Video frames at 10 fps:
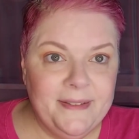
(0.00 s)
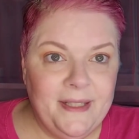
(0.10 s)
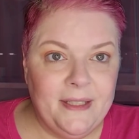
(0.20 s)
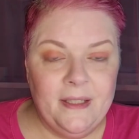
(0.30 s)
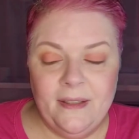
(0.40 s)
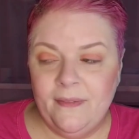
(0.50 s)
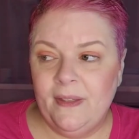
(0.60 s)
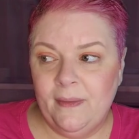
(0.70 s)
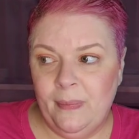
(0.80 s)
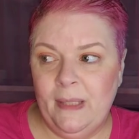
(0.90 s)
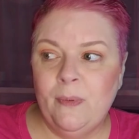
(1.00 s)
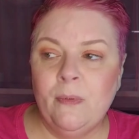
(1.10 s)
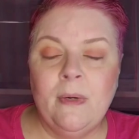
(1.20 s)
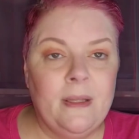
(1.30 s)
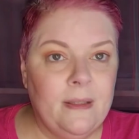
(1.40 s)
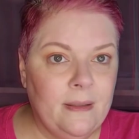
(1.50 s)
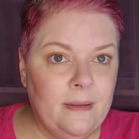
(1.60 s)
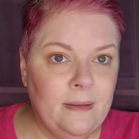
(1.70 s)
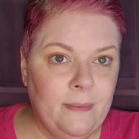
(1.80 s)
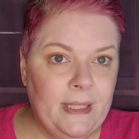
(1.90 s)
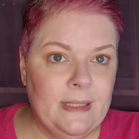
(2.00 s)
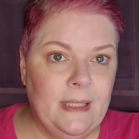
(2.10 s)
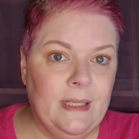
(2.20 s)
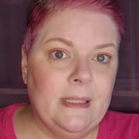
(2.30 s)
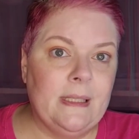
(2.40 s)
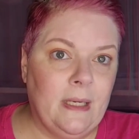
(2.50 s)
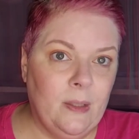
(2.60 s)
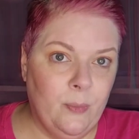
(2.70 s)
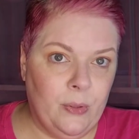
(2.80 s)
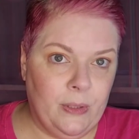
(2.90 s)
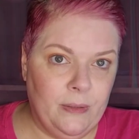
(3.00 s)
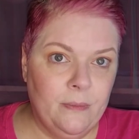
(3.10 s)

They could, if the people were on the Louisiana side of the border,